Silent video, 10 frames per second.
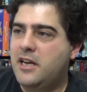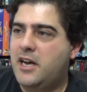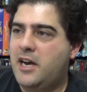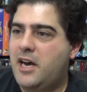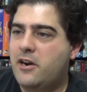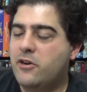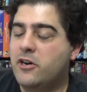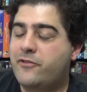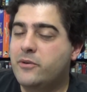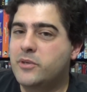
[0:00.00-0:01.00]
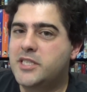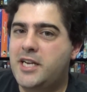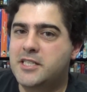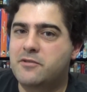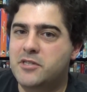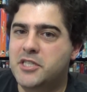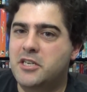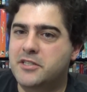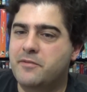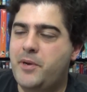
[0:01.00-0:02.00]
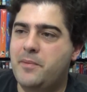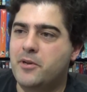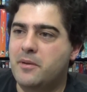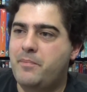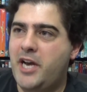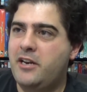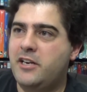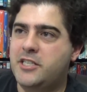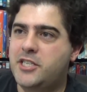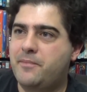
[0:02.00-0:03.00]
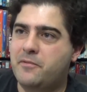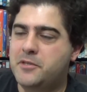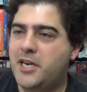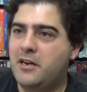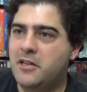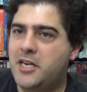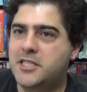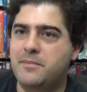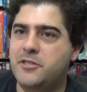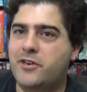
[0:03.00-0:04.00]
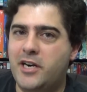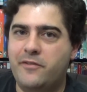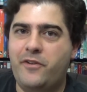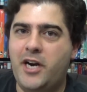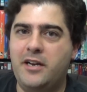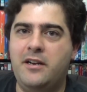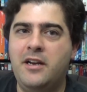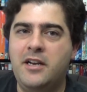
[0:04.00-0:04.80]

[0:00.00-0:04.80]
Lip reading: I don't know if it was as a result of people abandoning ship from Channel Awesome and trying to find